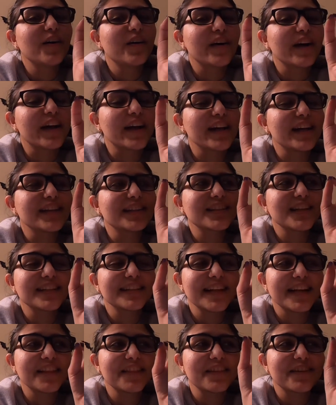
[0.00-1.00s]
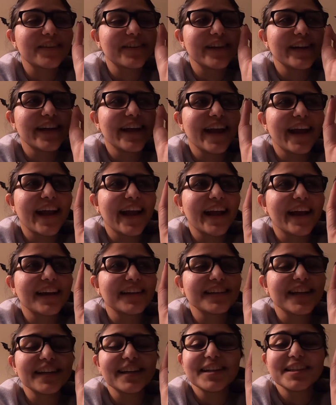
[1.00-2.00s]
Okay, it's like 9:30
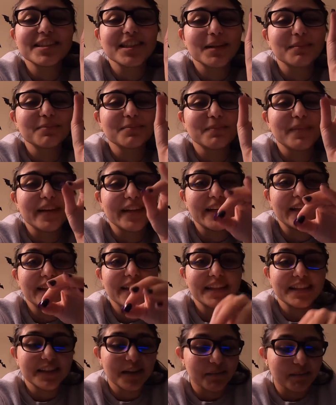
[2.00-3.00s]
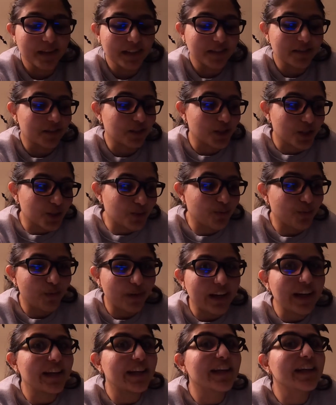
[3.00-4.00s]
and I need to stop making these updates on just
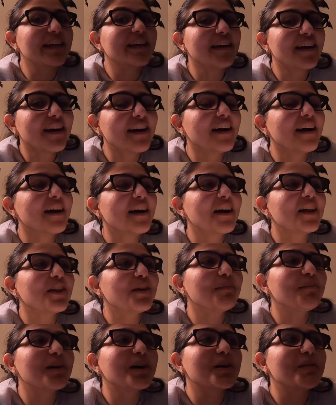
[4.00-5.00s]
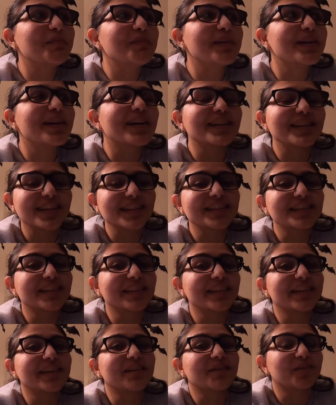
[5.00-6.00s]
reading the book because I
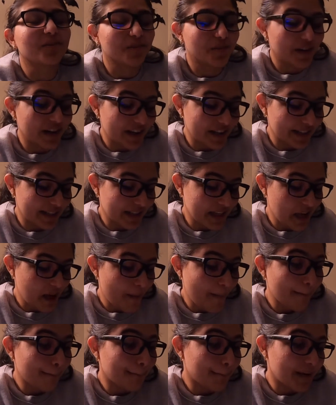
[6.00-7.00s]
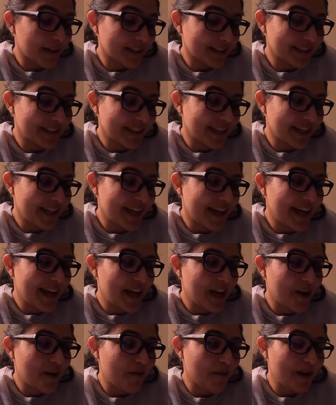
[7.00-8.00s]
still need to go through edits. But
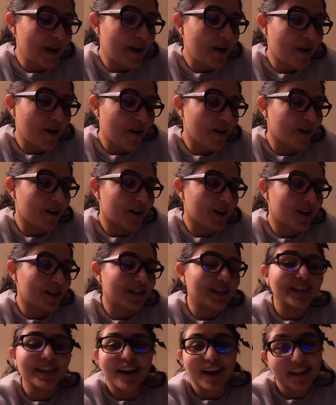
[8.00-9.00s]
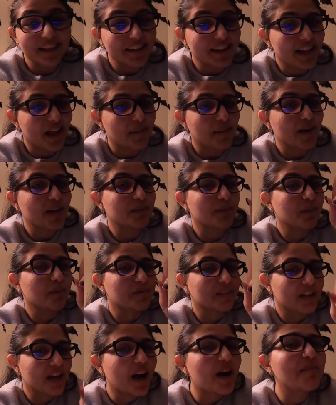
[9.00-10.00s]
we are not at the climax, but
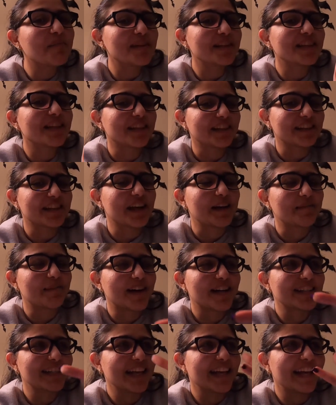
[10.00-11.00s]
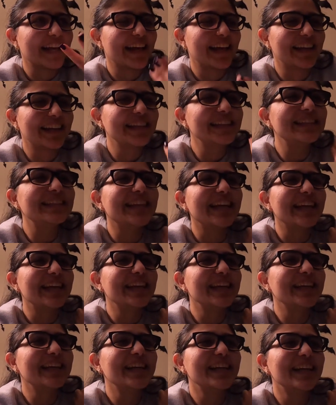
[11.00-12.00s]
we're coming to the climax, and it's
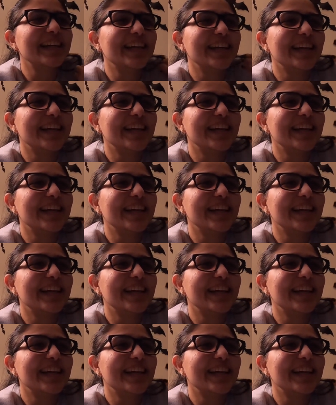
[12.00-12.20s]
getting